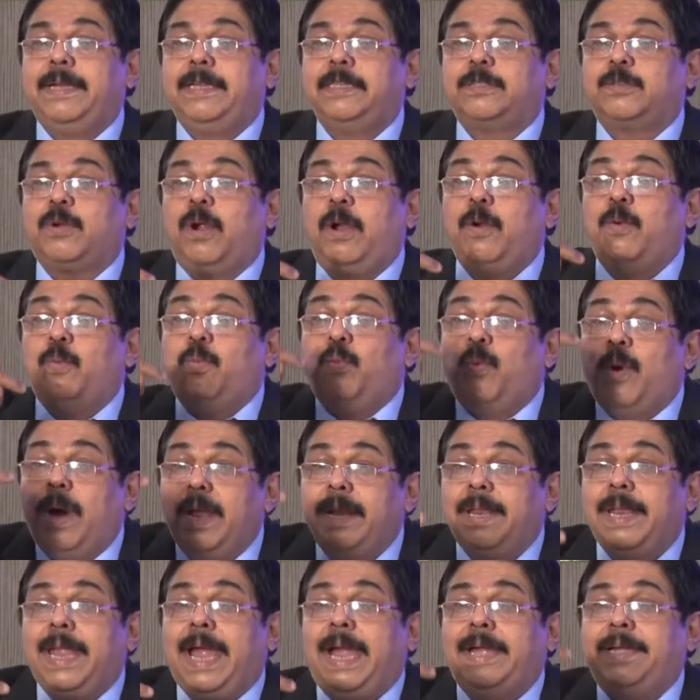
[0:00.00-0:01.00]
it is called
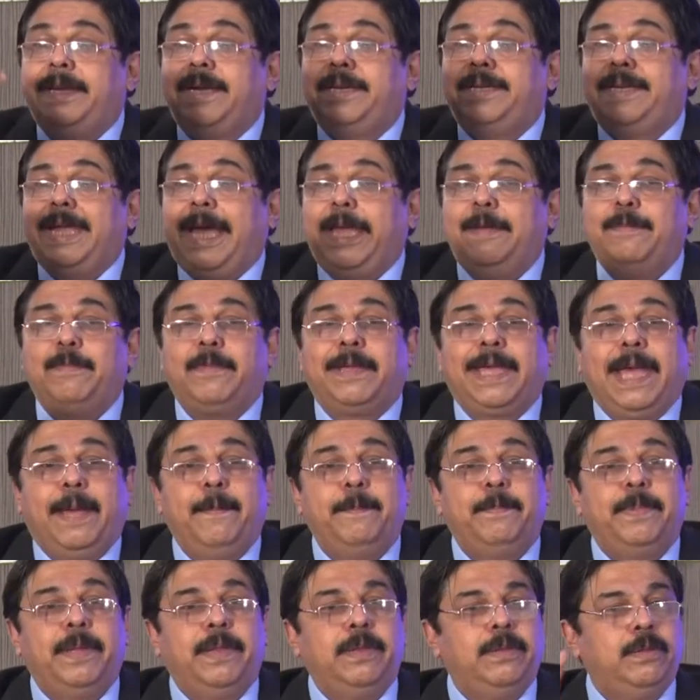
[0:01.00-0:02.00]
one at a time
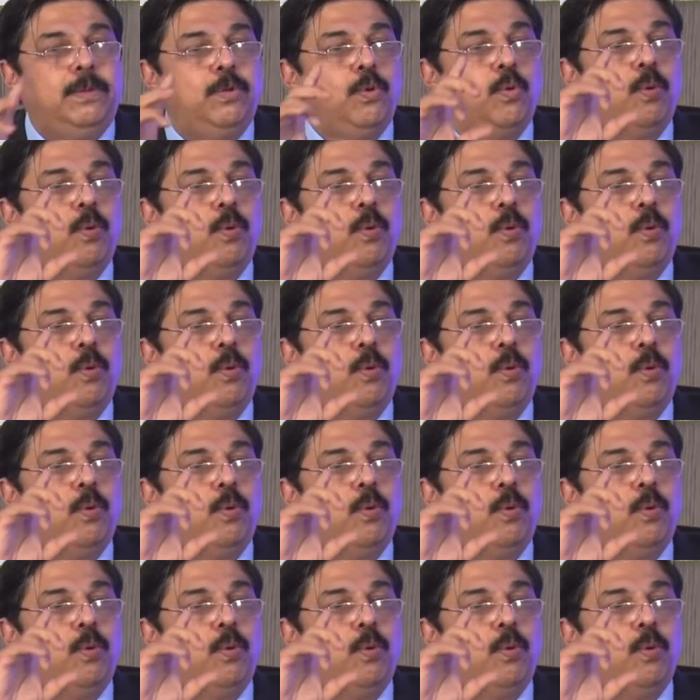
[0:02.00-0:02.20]
campaign.